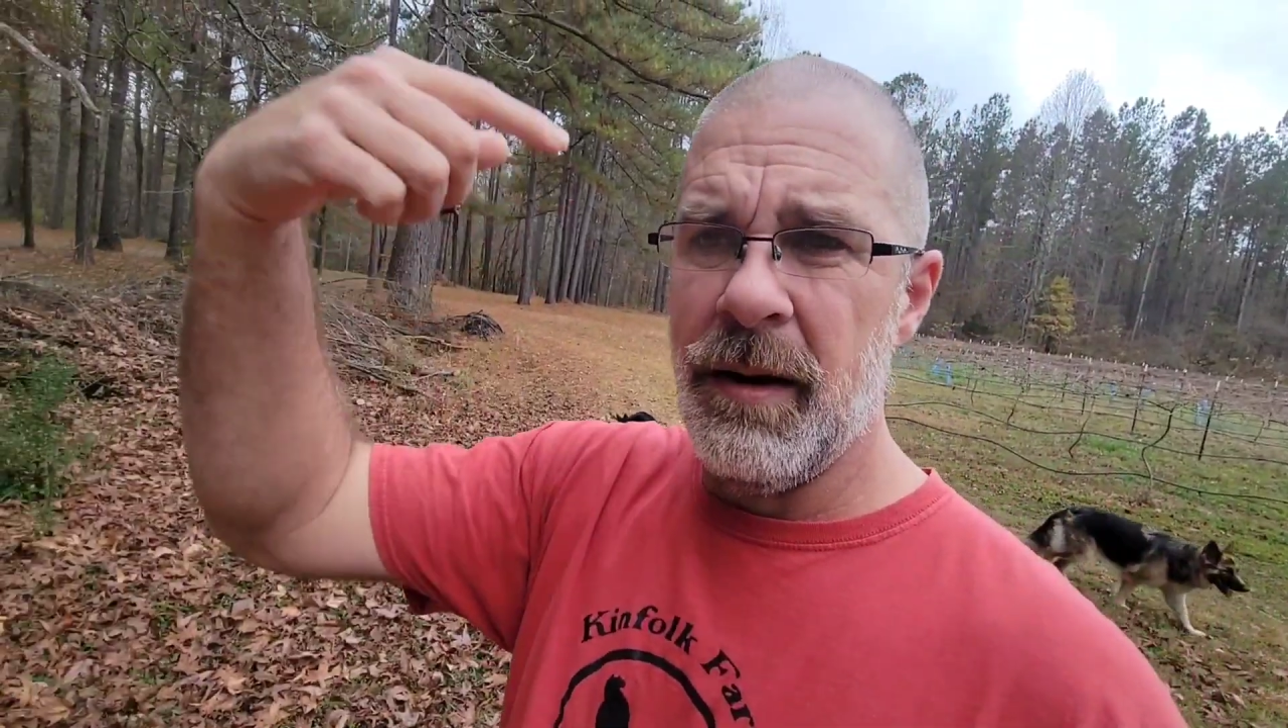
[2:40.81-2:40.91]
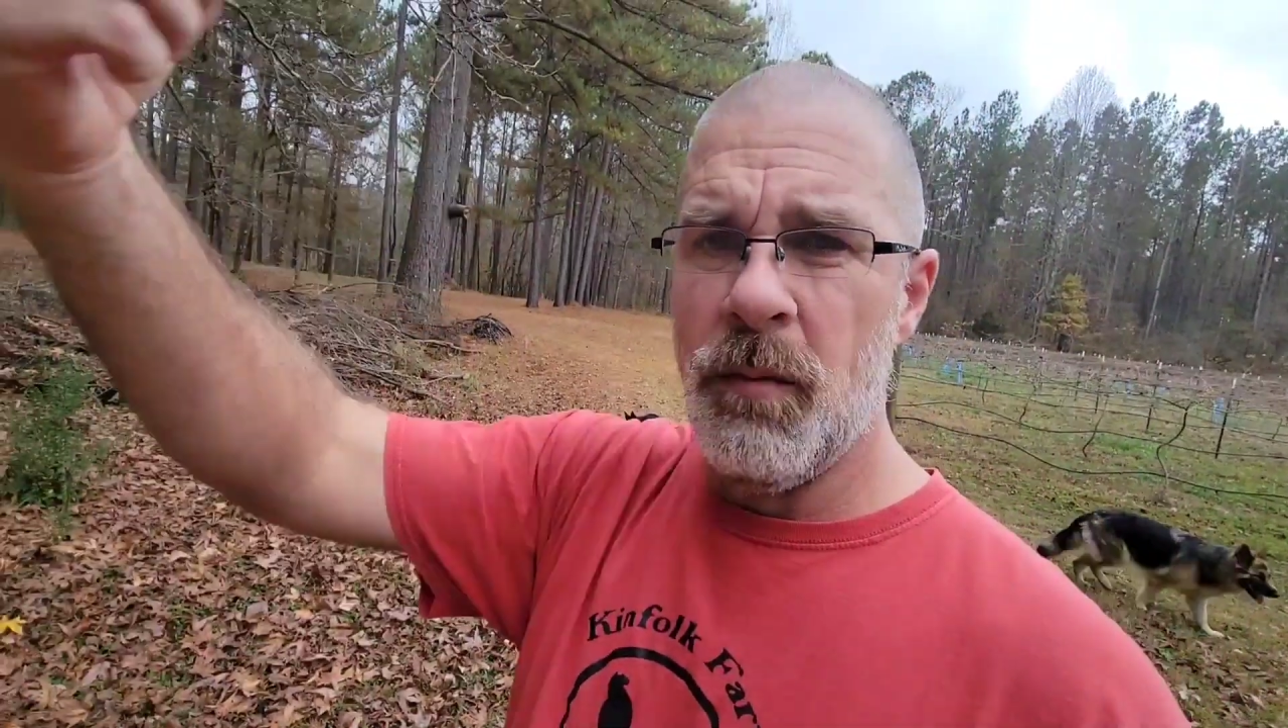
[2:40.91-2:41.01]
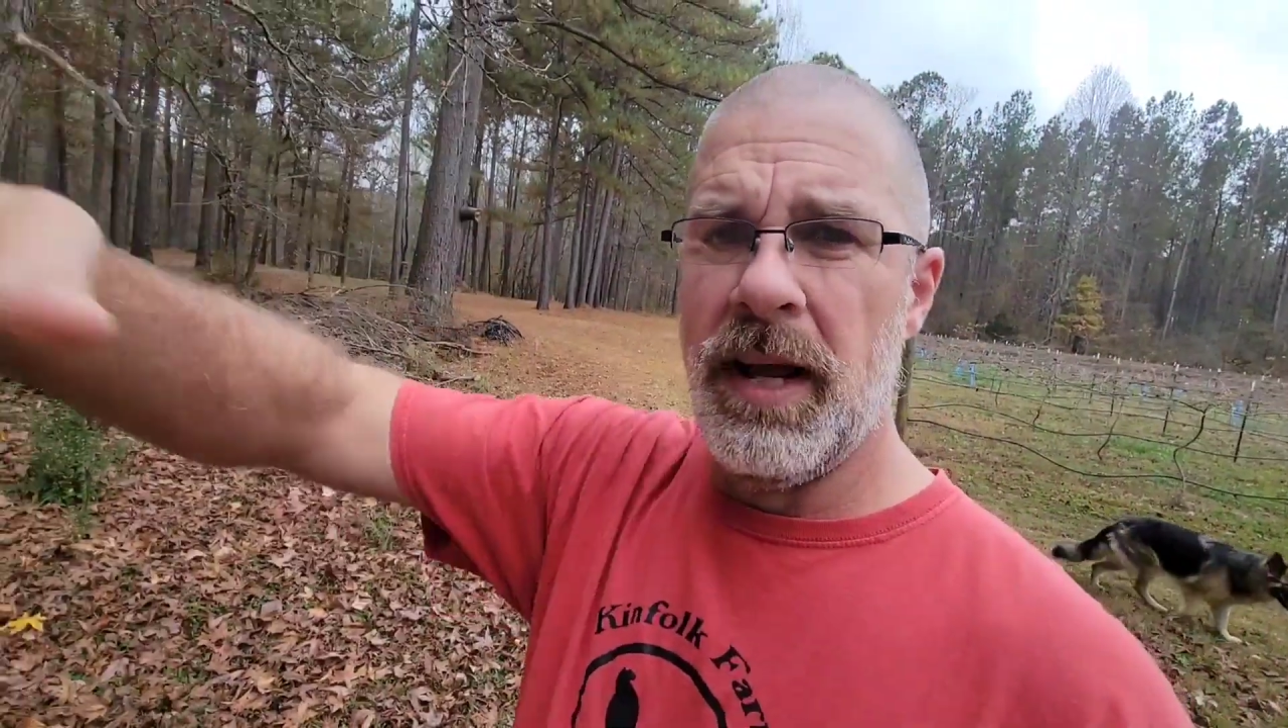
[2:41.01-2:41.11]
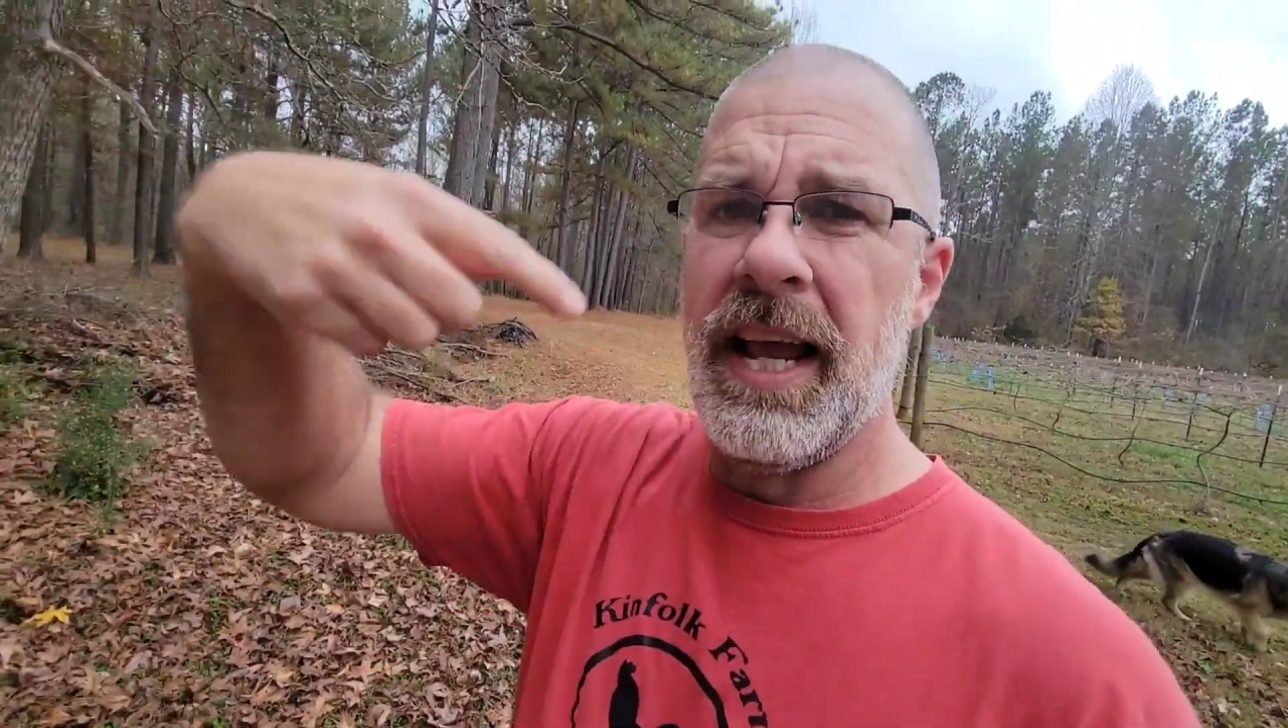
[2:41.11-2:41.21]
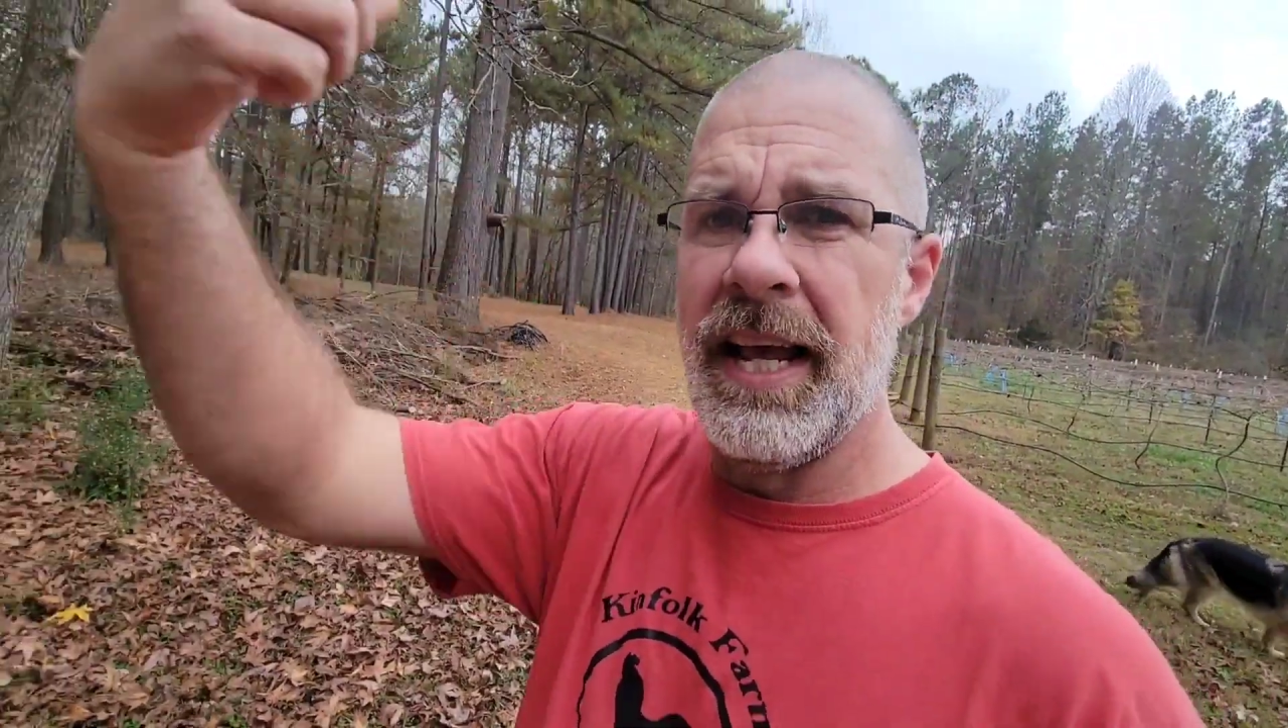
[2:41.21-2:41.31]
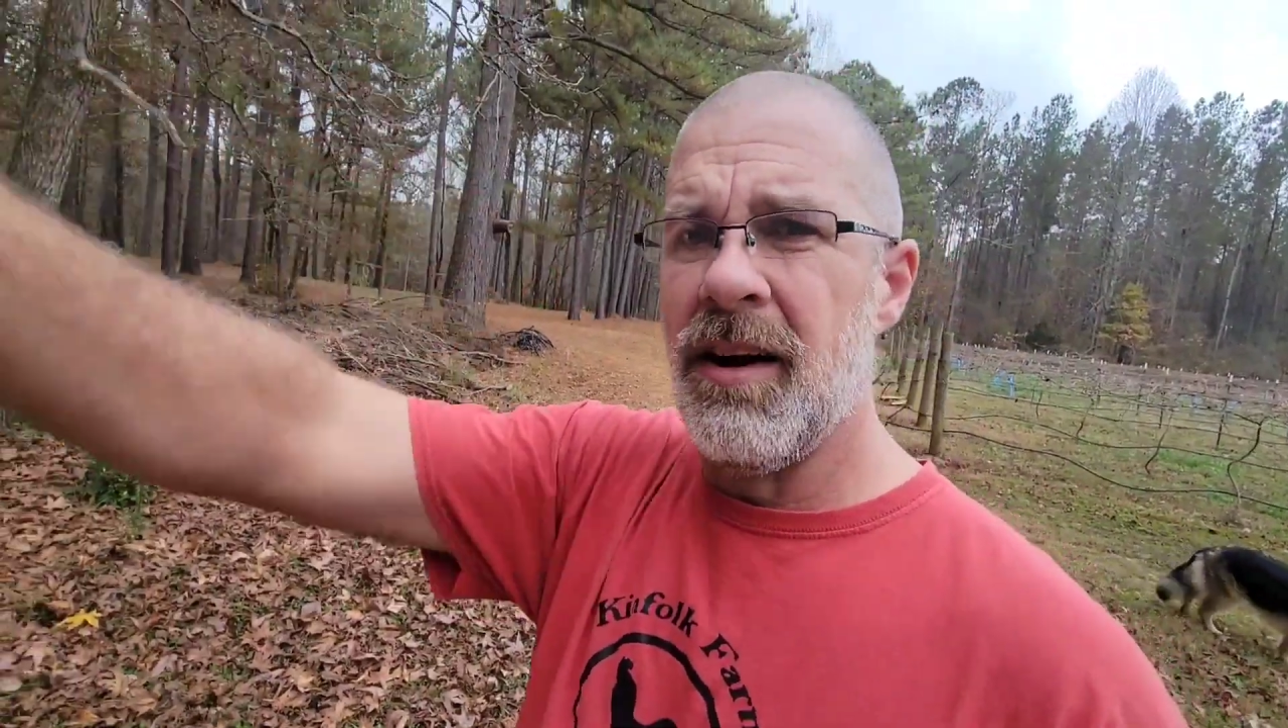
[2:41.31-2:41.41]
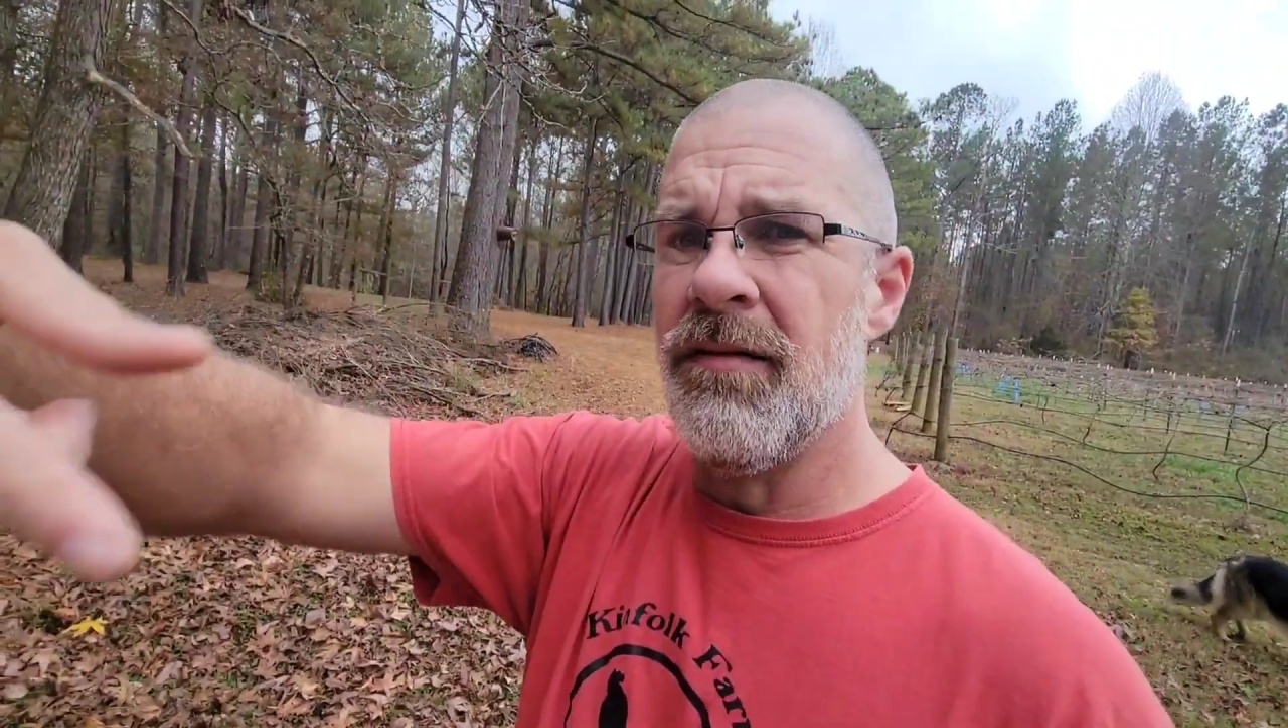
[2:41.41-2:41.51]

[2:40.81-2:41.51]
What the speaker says: and went head